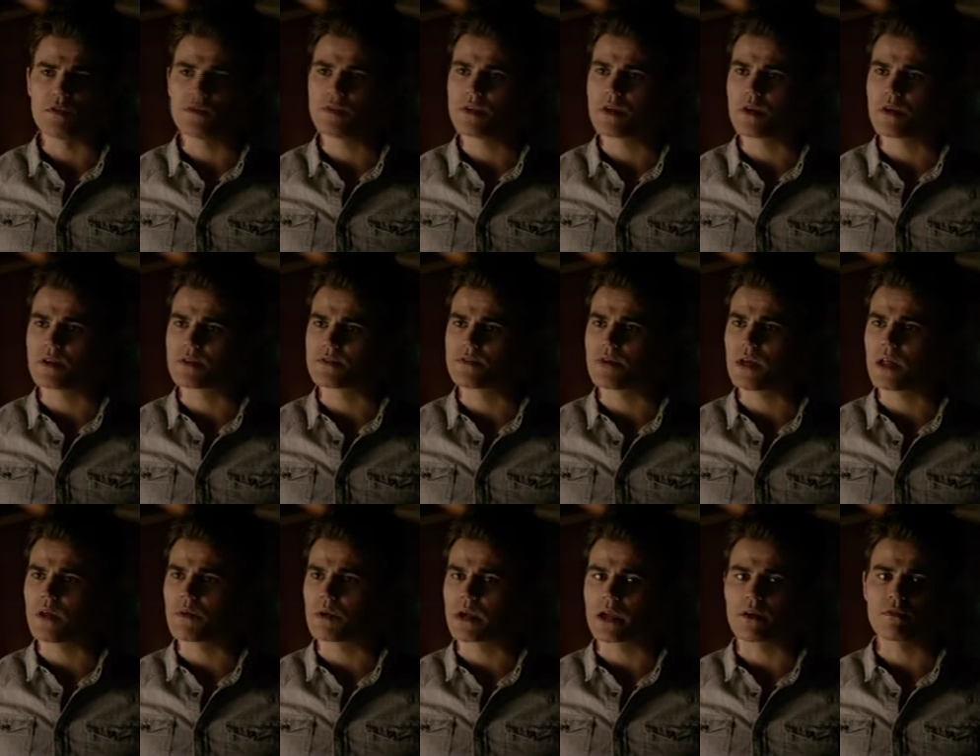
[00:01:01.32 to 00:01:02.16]
I moved here, I was
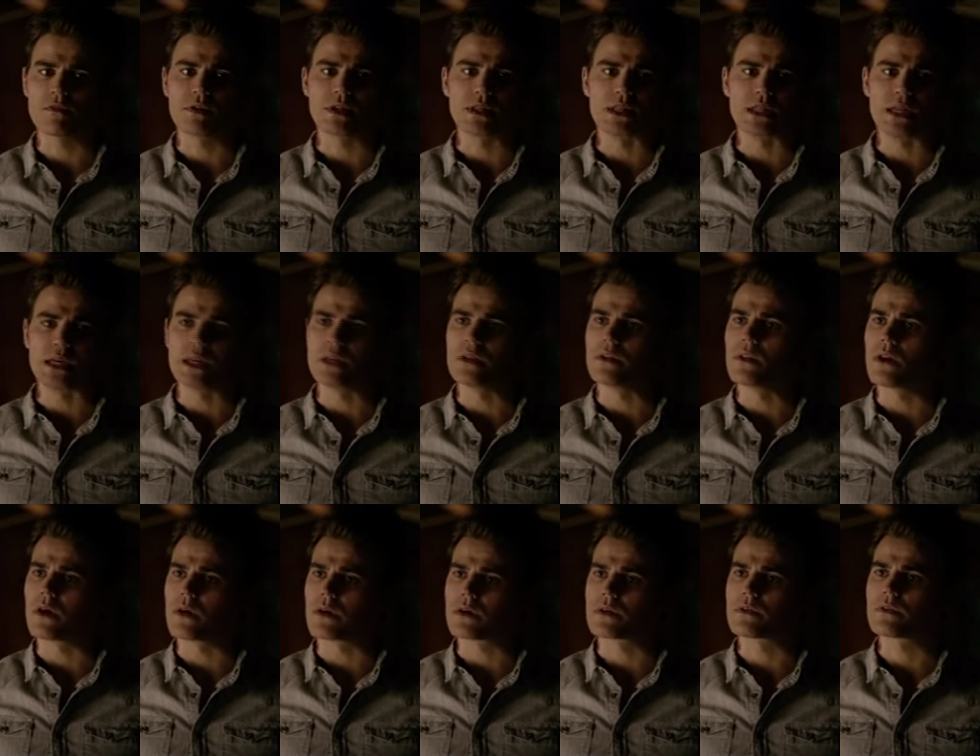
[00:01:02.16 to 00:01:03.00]
following every lead
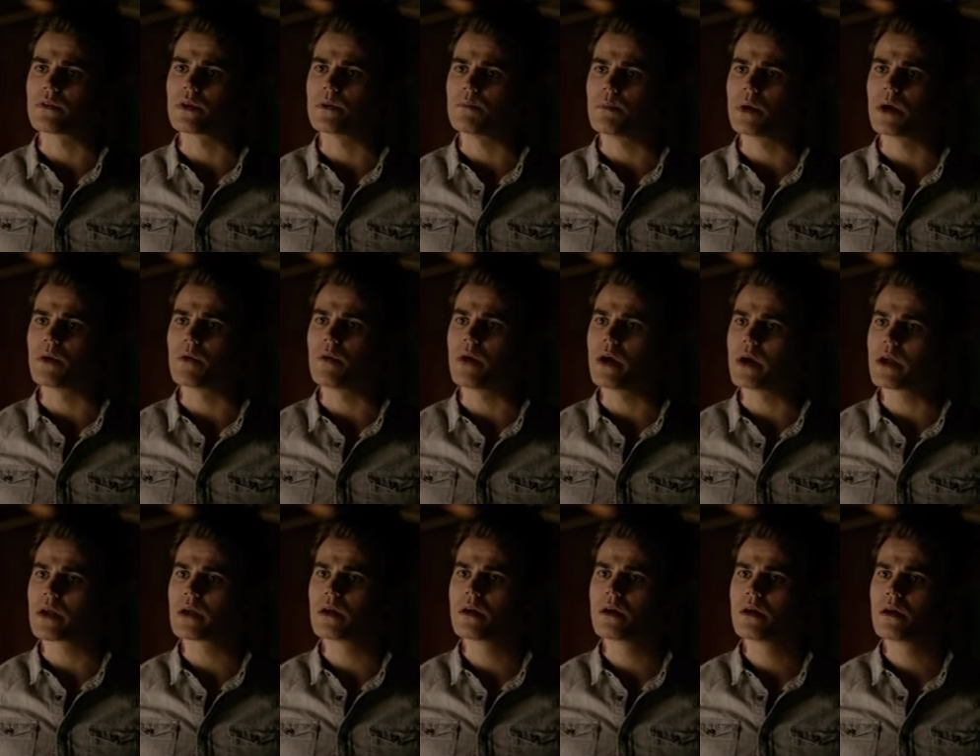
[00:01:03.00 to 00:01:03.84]
that Alaric sent my
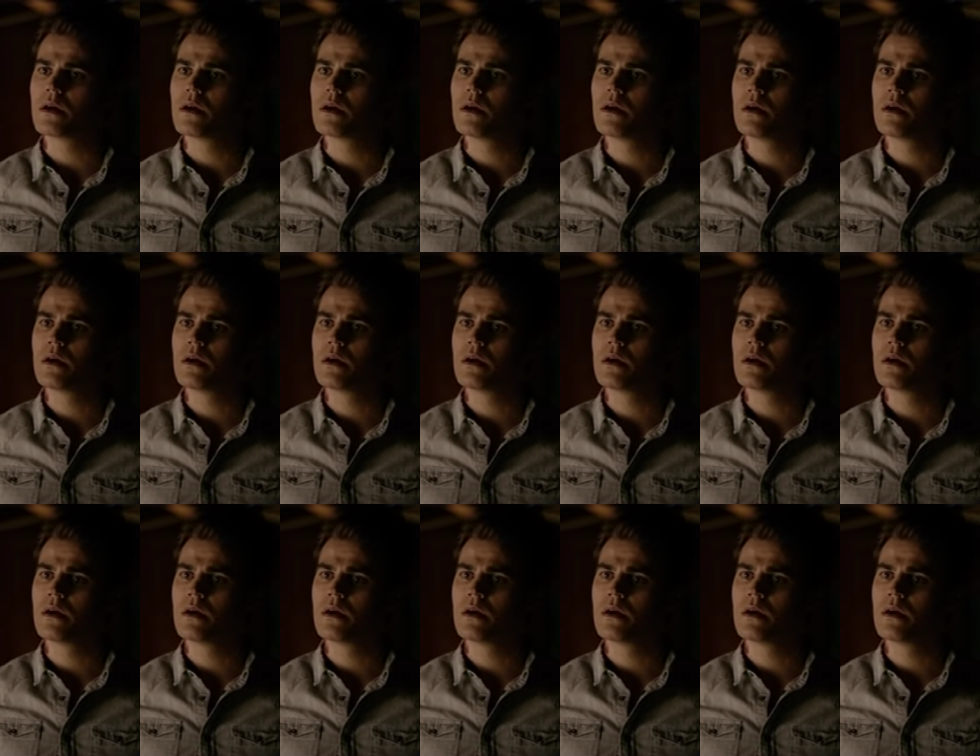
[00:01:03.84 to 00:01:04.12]
way.